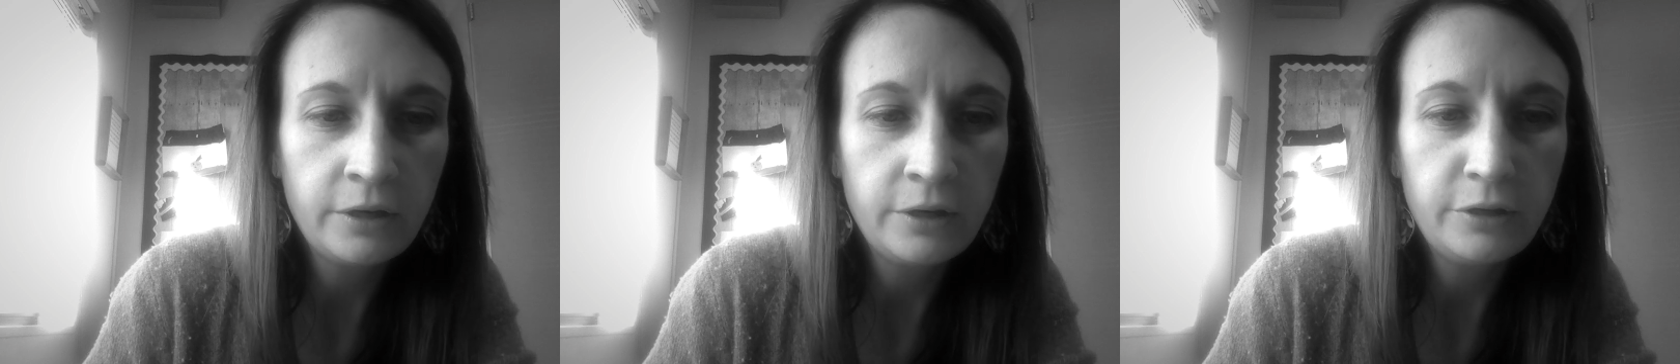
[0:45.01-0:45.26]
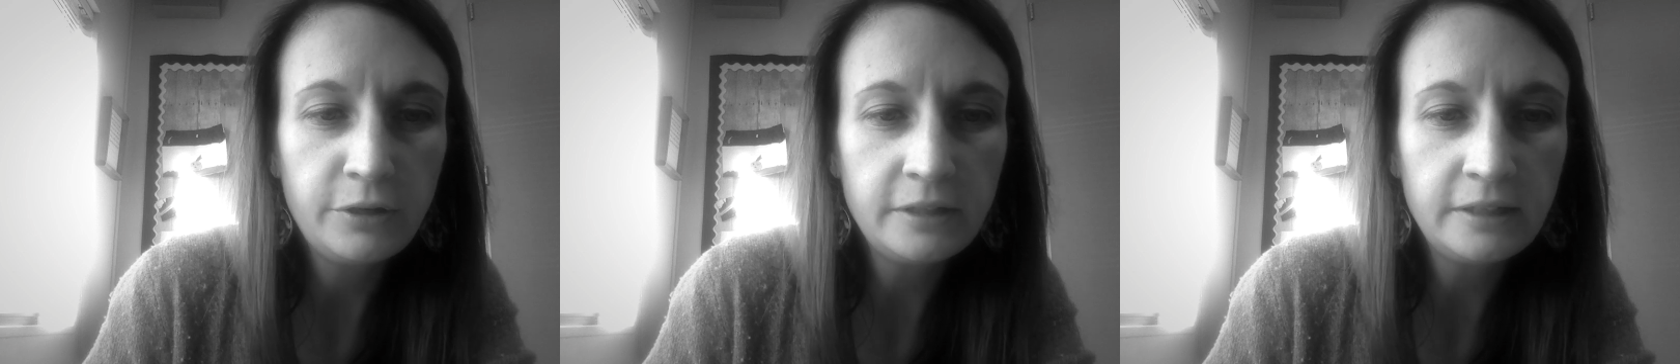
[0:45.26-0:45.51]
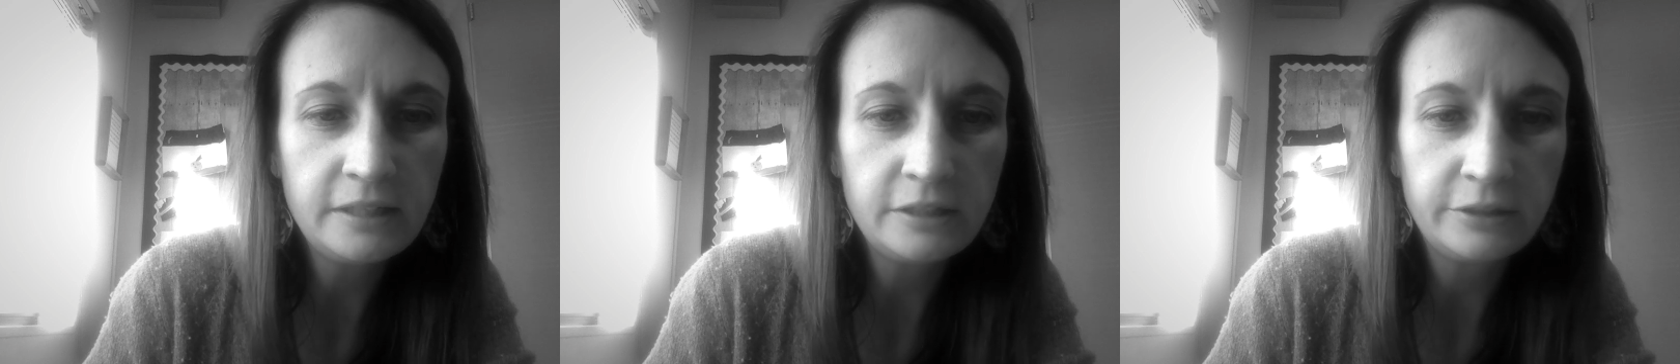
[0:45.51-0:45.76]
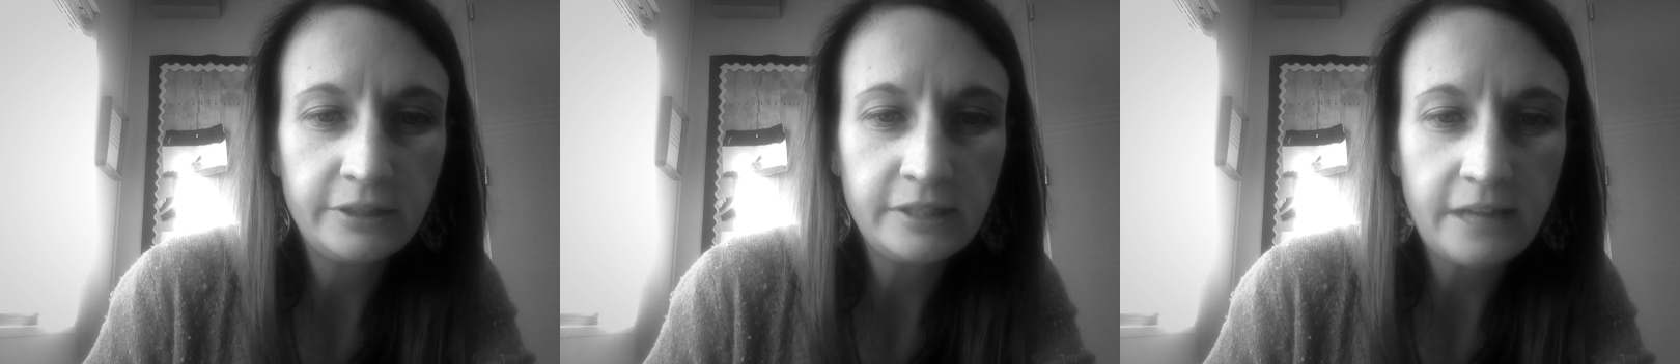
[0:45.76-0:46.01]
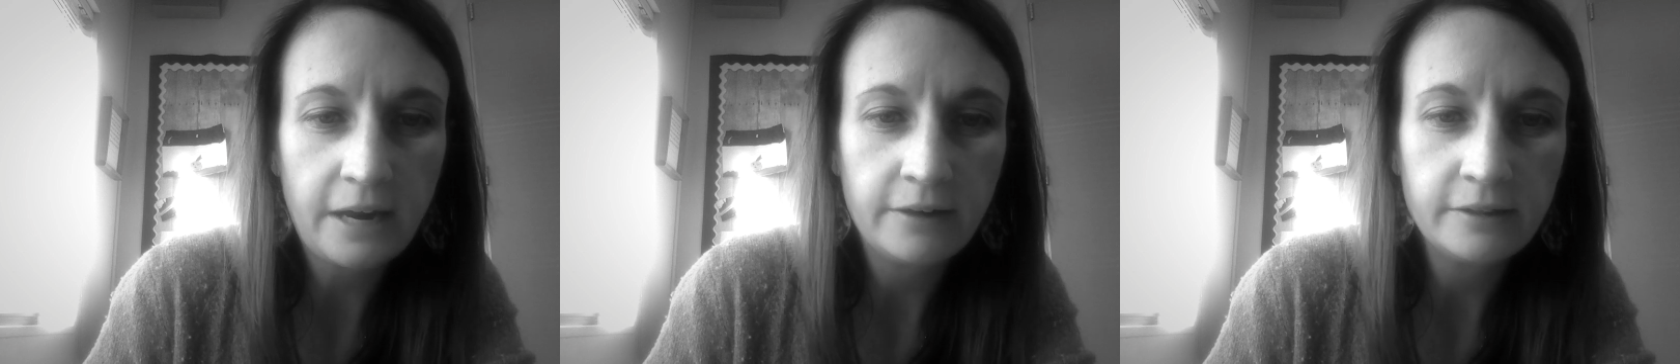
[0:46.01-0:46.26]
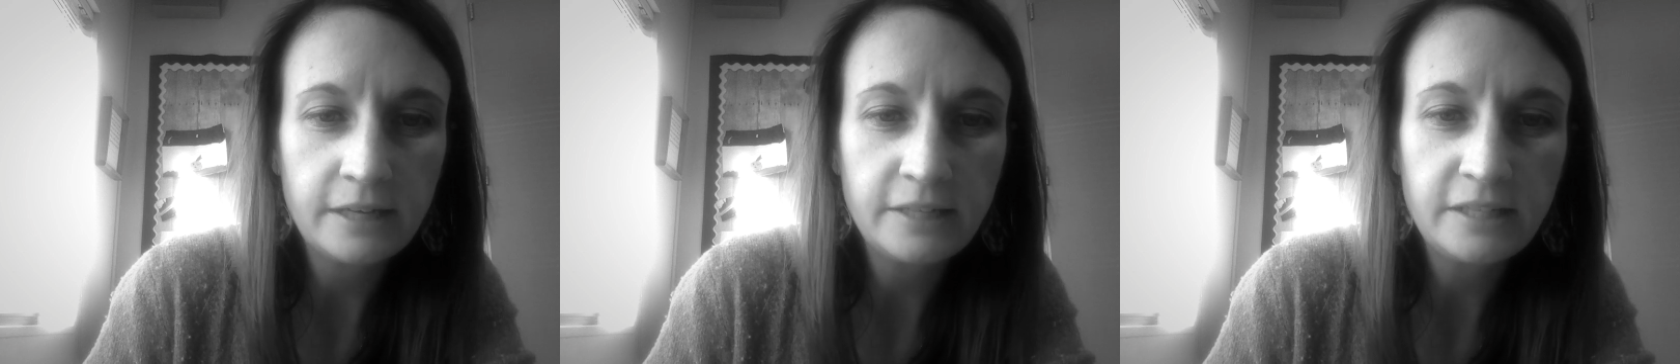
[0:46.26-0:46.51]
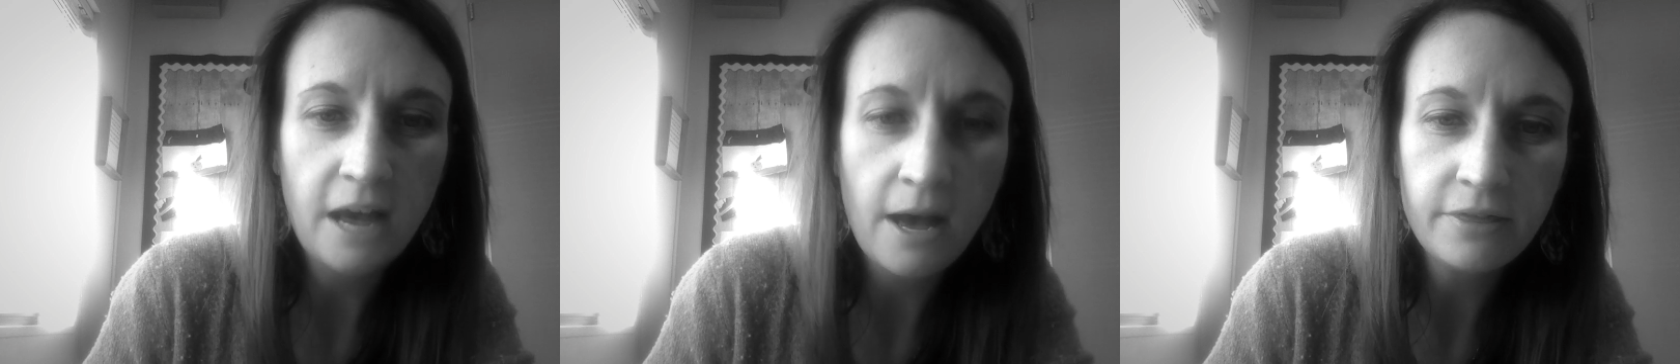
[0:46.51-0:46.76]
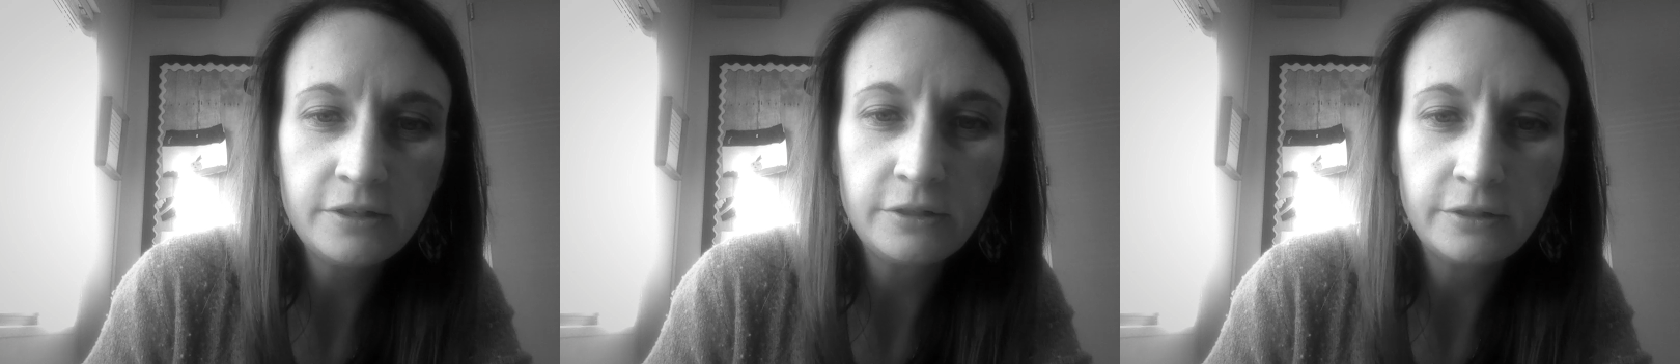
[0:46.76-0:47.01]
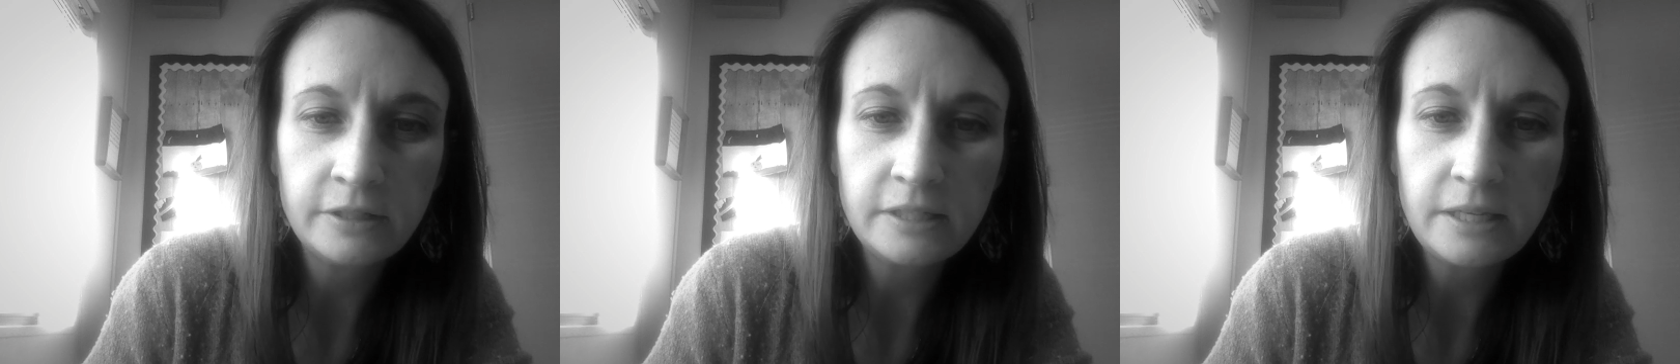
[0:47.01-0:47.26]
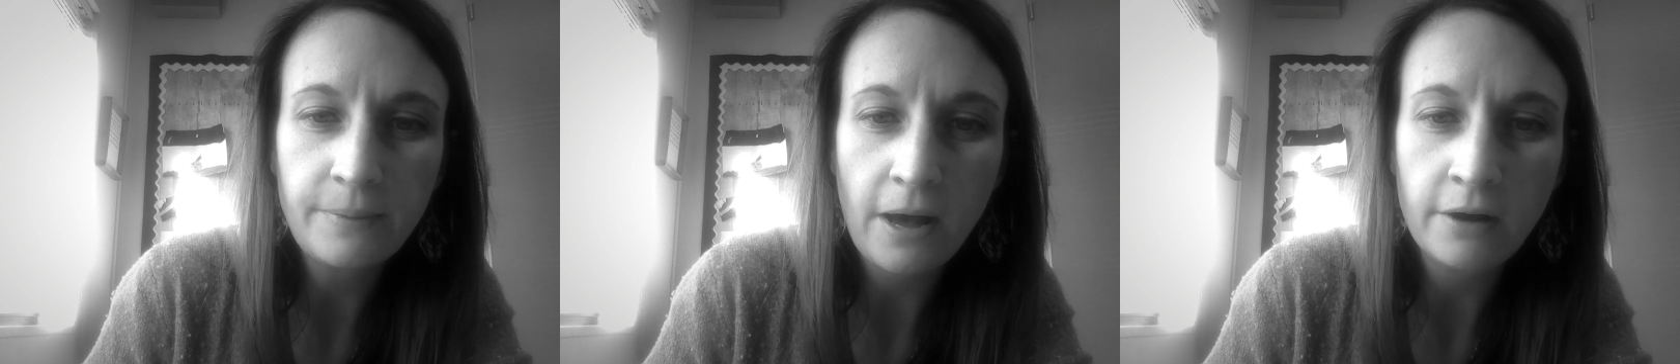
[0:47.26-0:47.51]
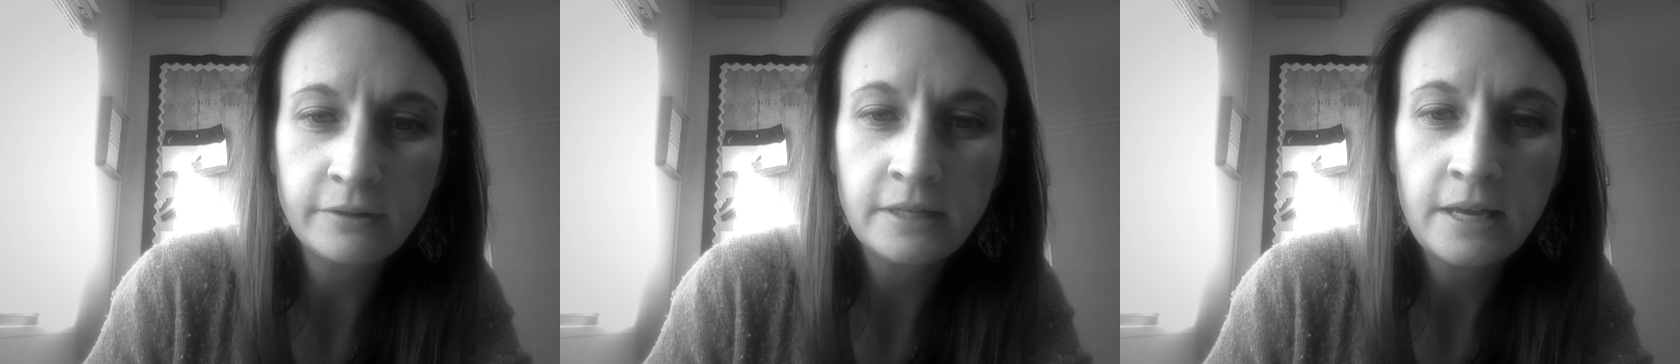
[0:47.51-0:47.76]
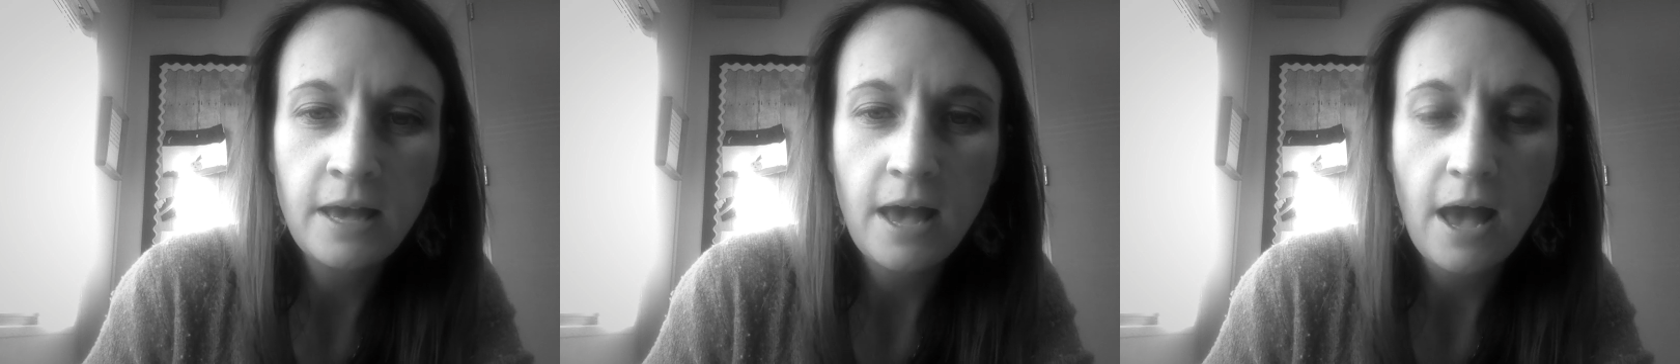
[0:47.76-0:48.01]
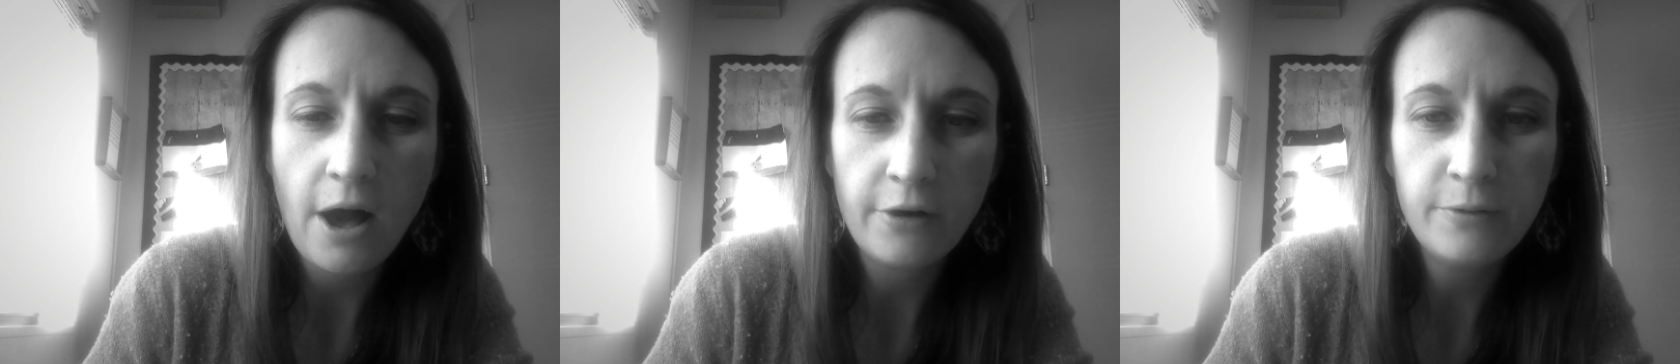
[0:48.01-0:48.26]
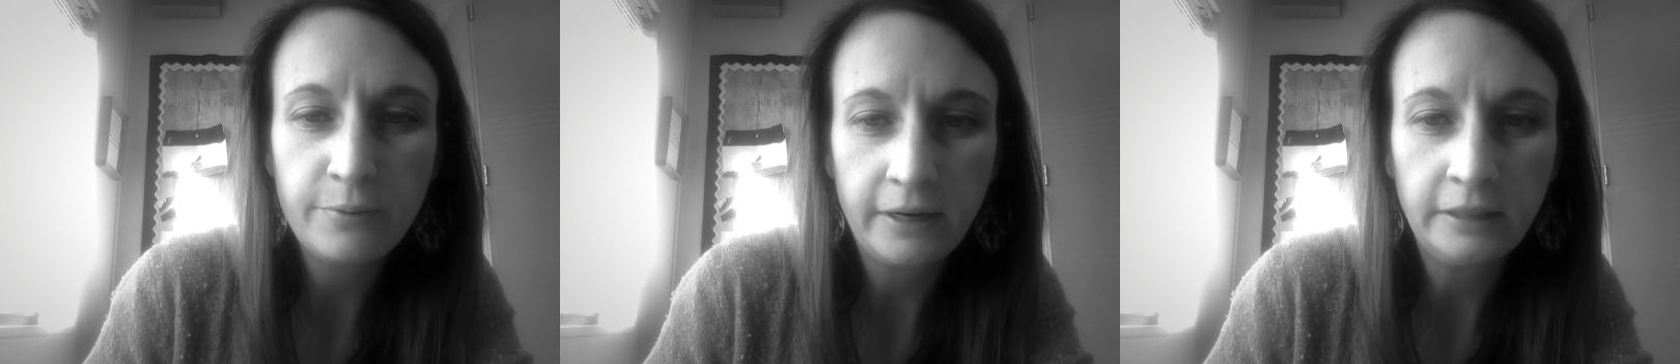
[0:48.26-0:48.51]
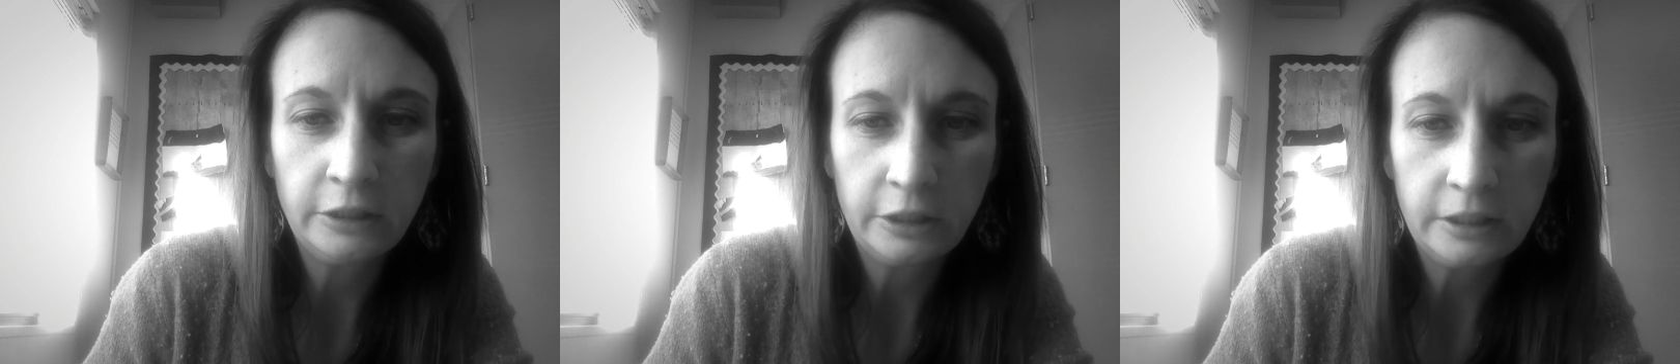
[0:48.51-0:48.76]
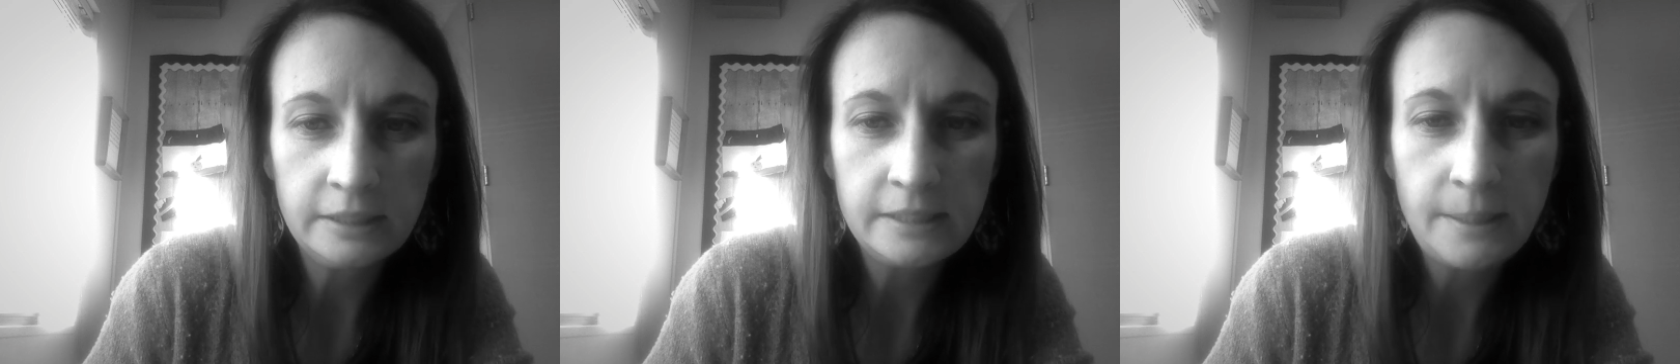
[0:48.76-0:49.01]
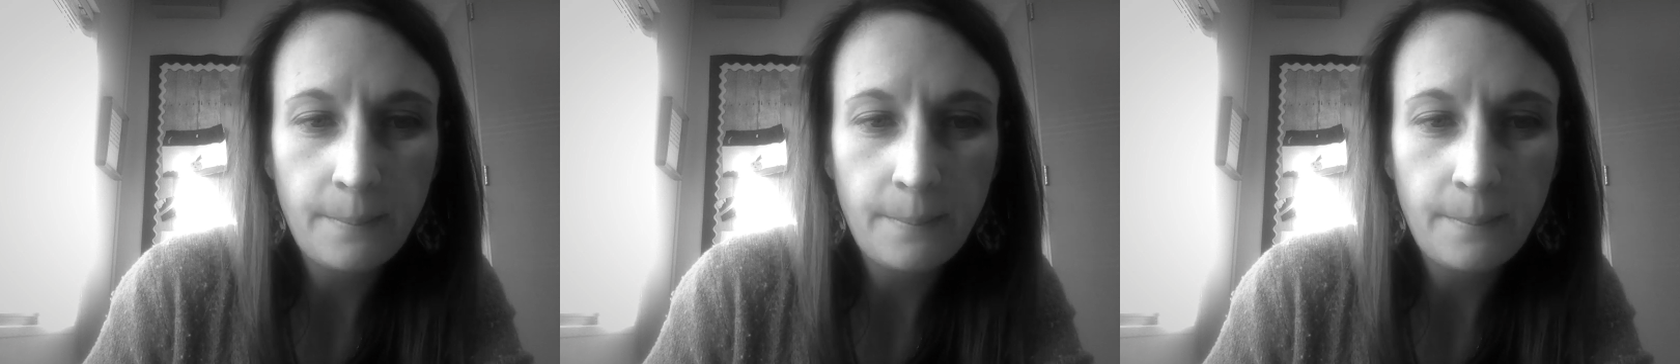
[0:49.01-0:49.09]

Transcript: Using these learning styles, I taught the students about how the brain learns,